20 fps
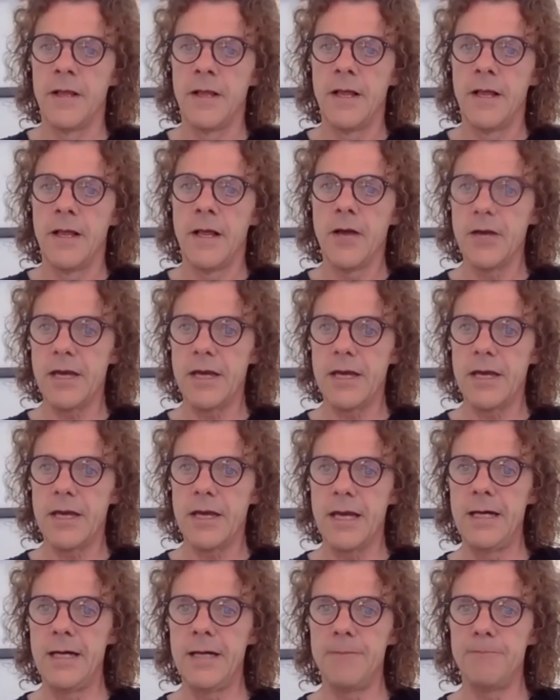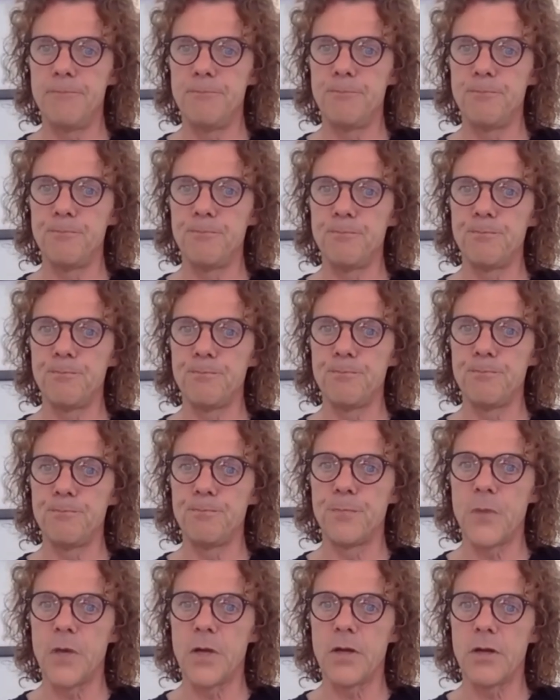Okay,
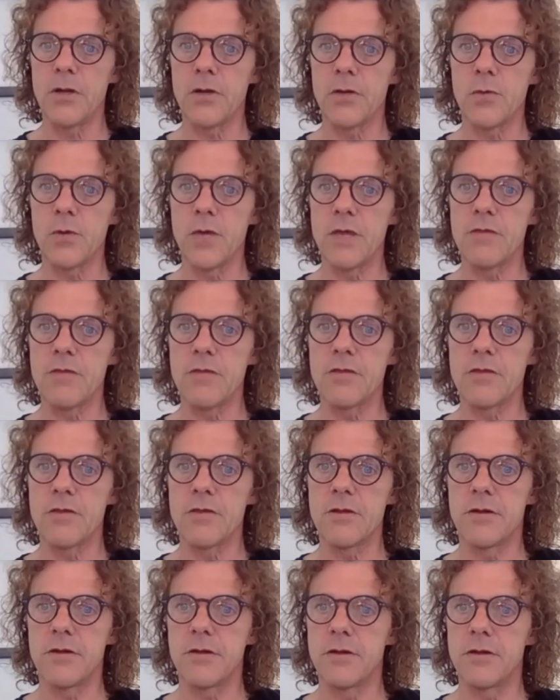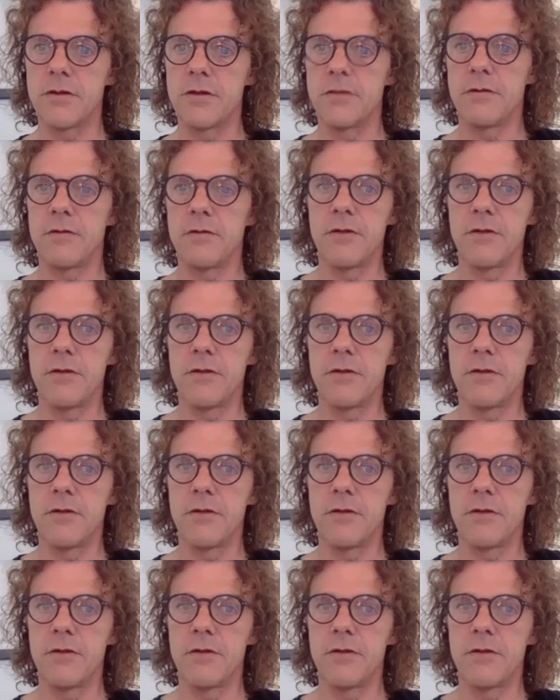another question.